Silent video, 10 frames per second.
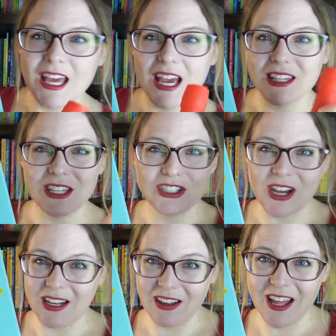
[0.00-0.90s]
It's a
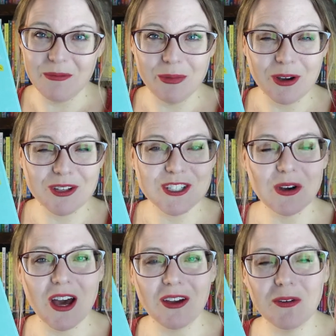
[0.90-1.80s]
Shine a Light book, so
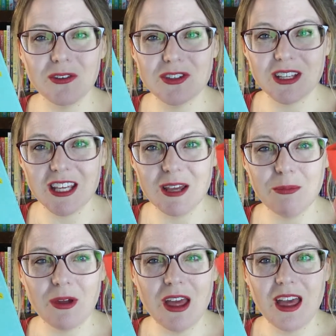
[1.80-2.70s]
I'm going to keep
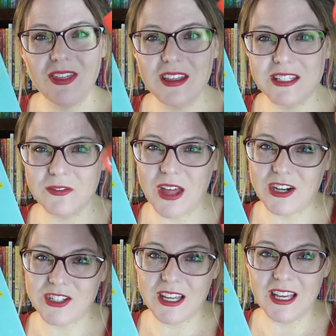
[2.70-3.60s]
this
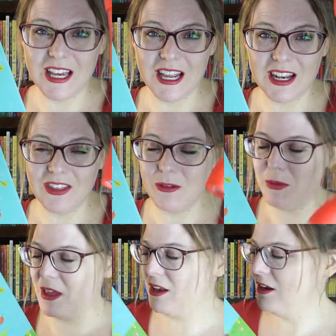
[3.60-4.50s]
flashlight in the
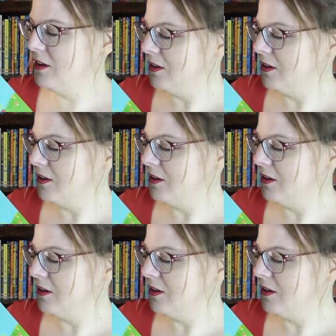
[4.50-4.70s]
bin.